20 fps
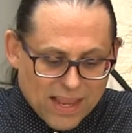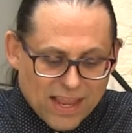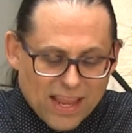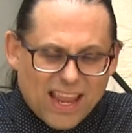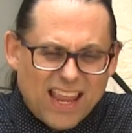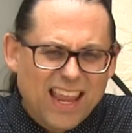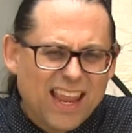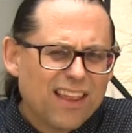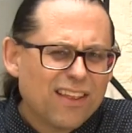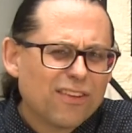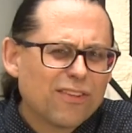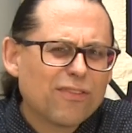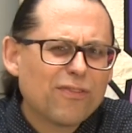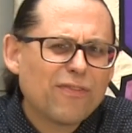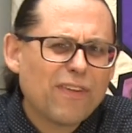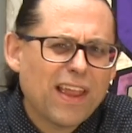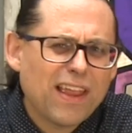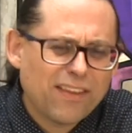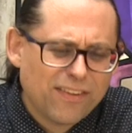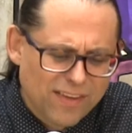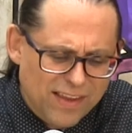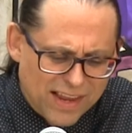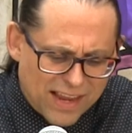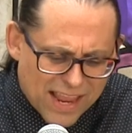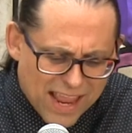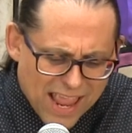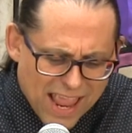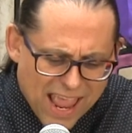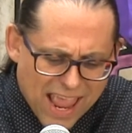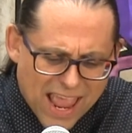He is
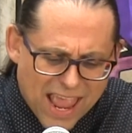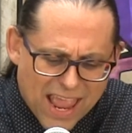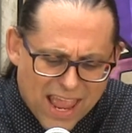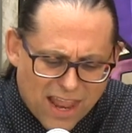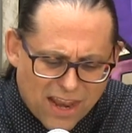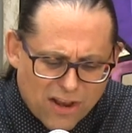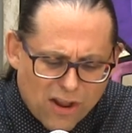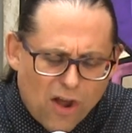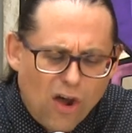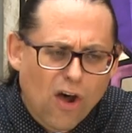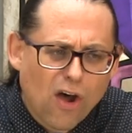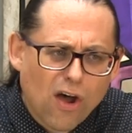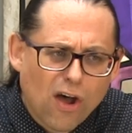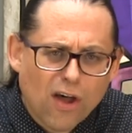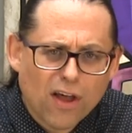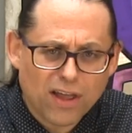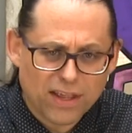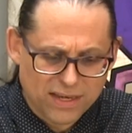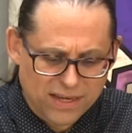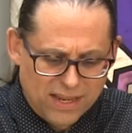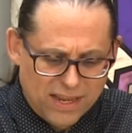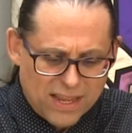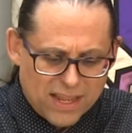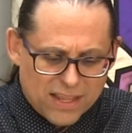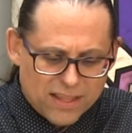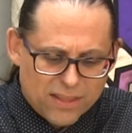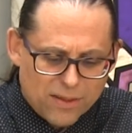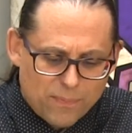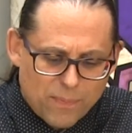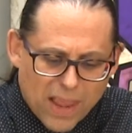facing head-on
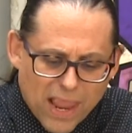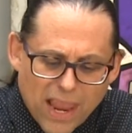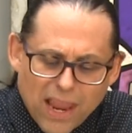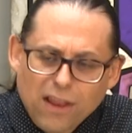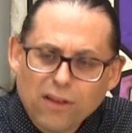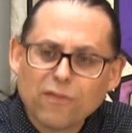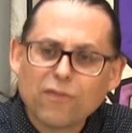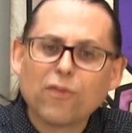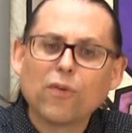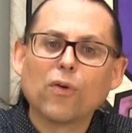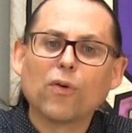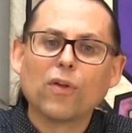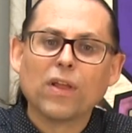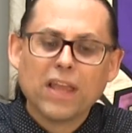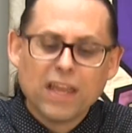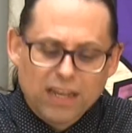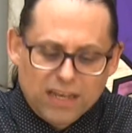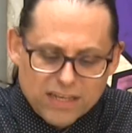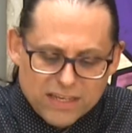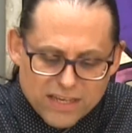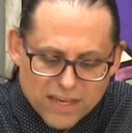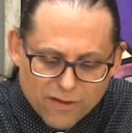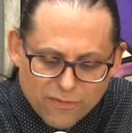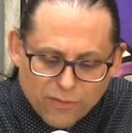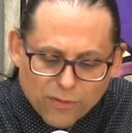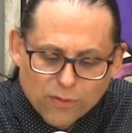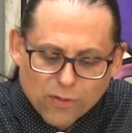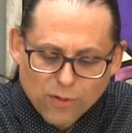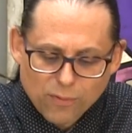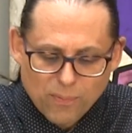the painful,
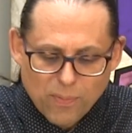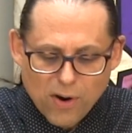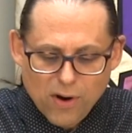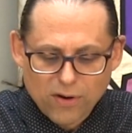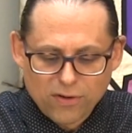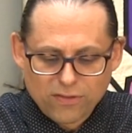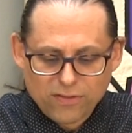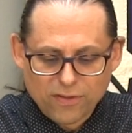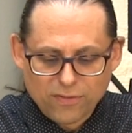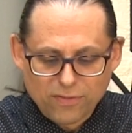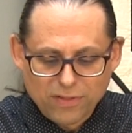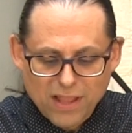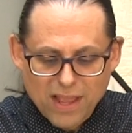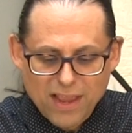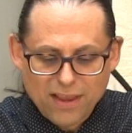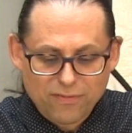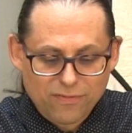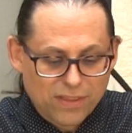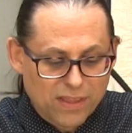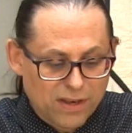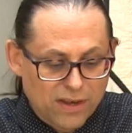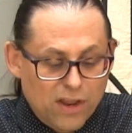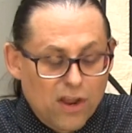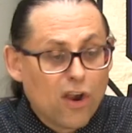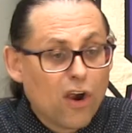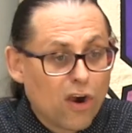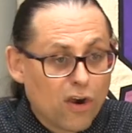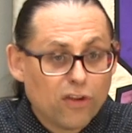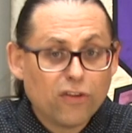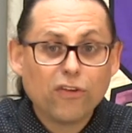difficult parts of life that
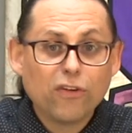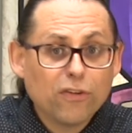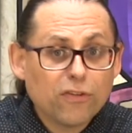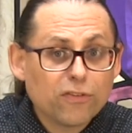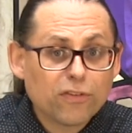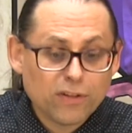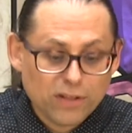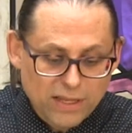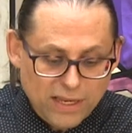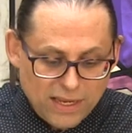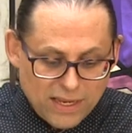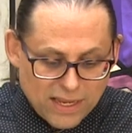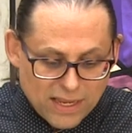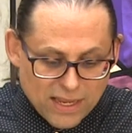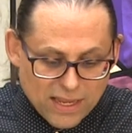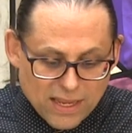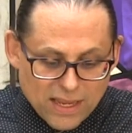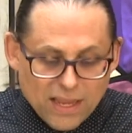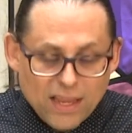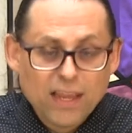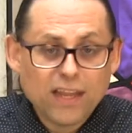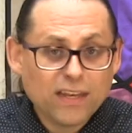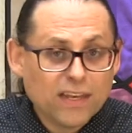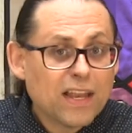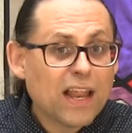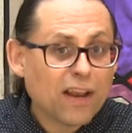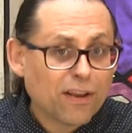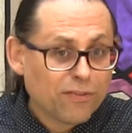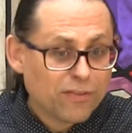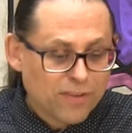are usually hidden
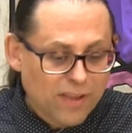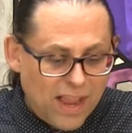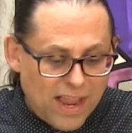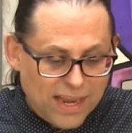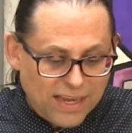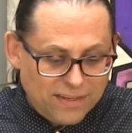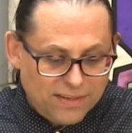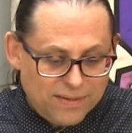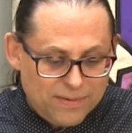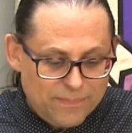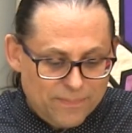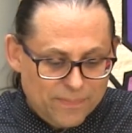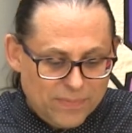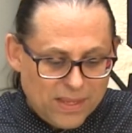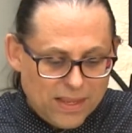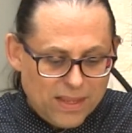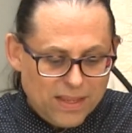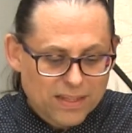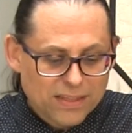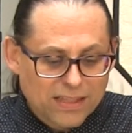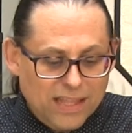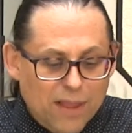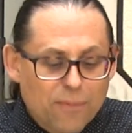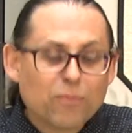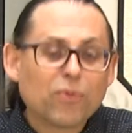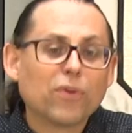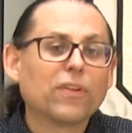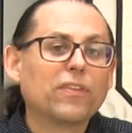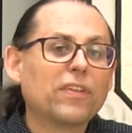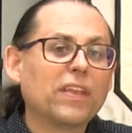out of sight.
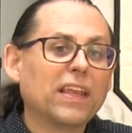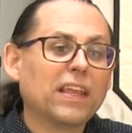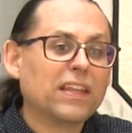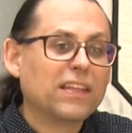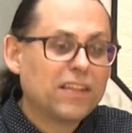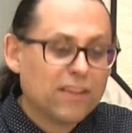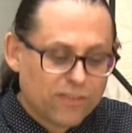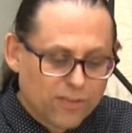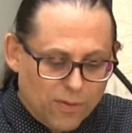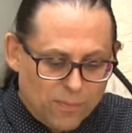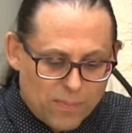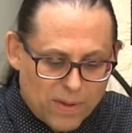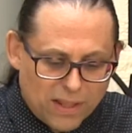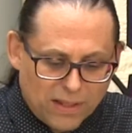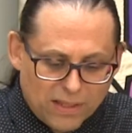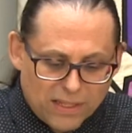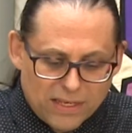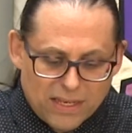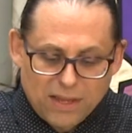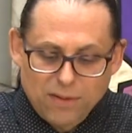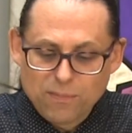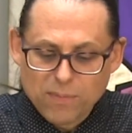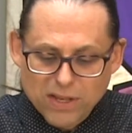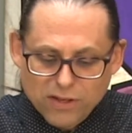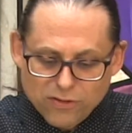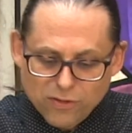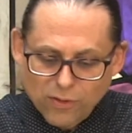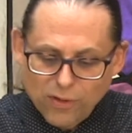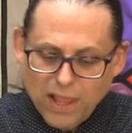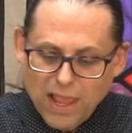Leprosy, disability,
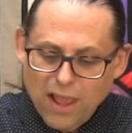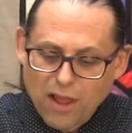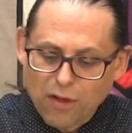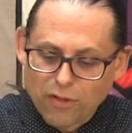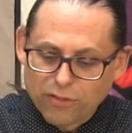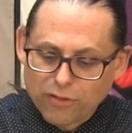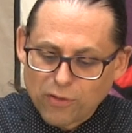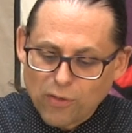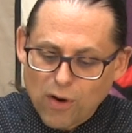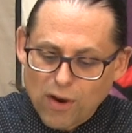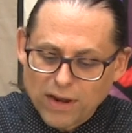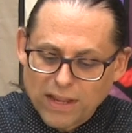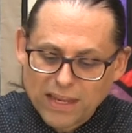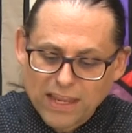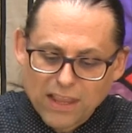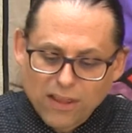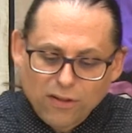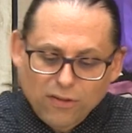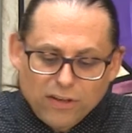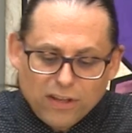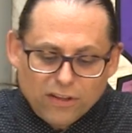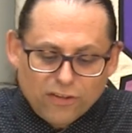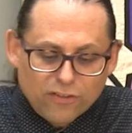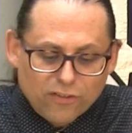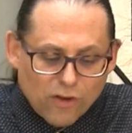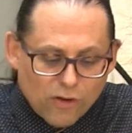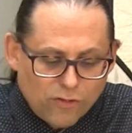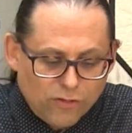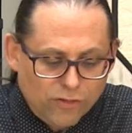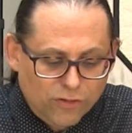mental health, chronic illness,
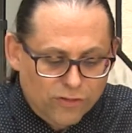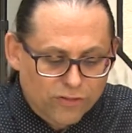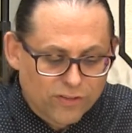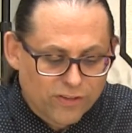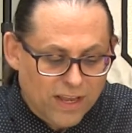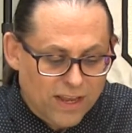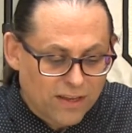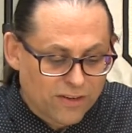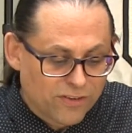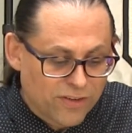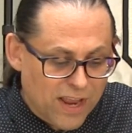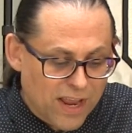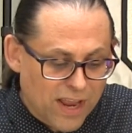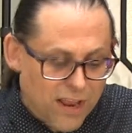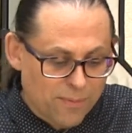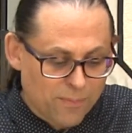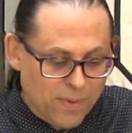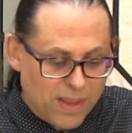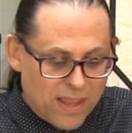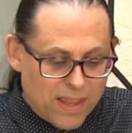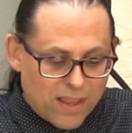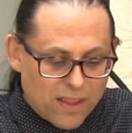social shame,